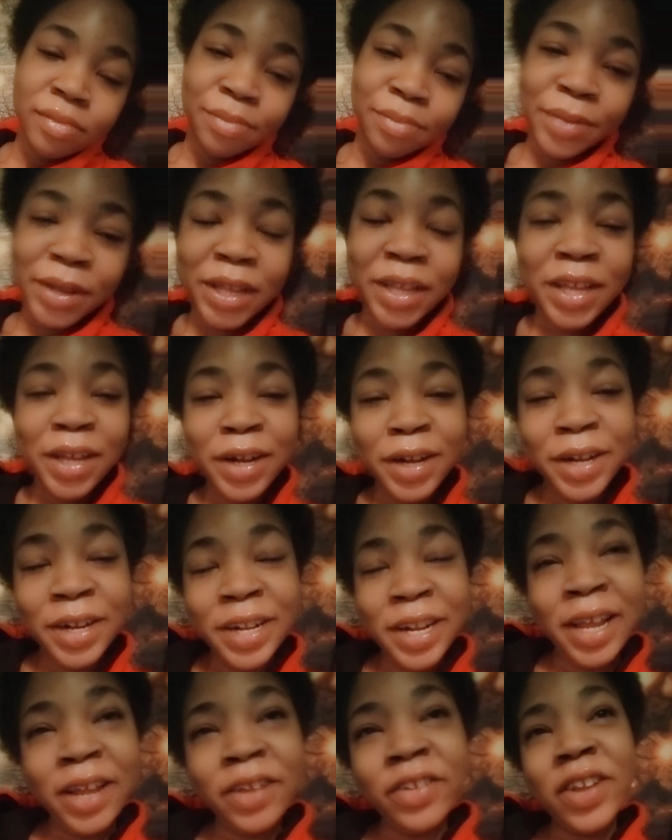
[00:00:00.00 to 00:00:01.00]
But other than
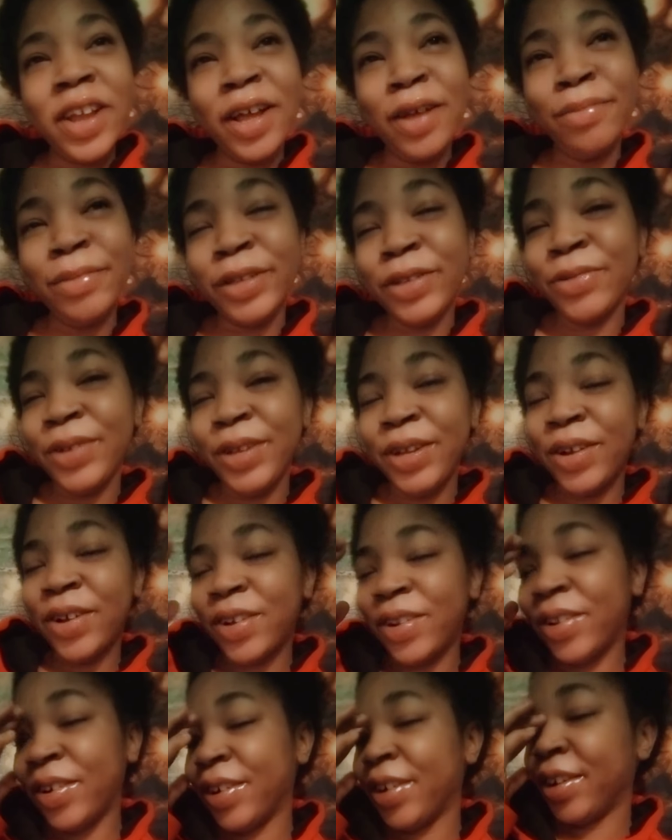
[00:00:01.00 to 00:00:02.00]
that, y'all, I'm a
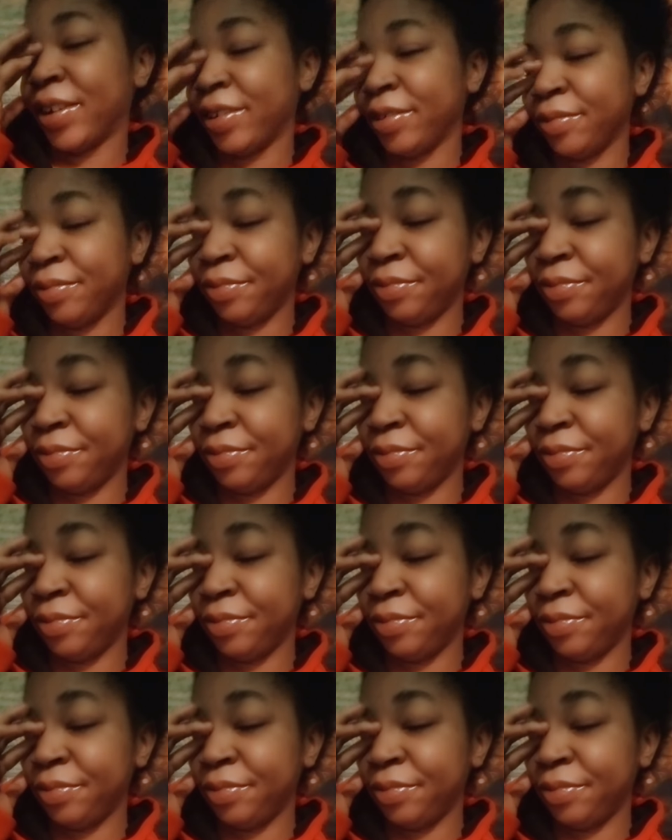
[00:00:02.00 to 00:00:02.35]
sweetheart.